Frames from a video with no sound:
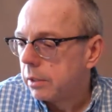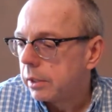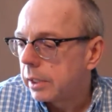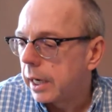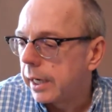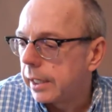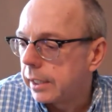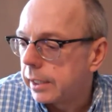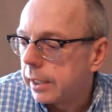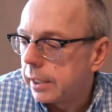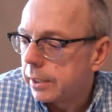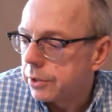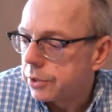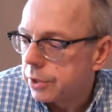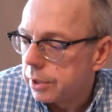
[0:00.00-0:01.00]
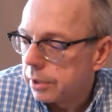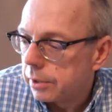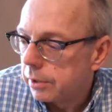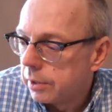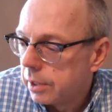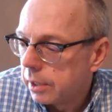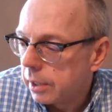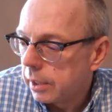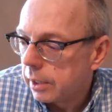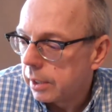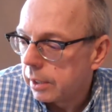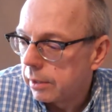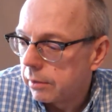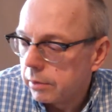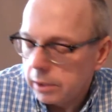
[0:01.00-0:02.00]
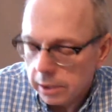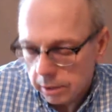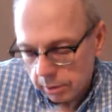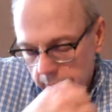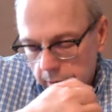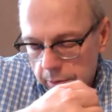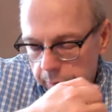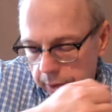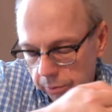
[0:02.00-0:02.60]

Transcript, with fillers: kind of get it still, uh, you know, a little bit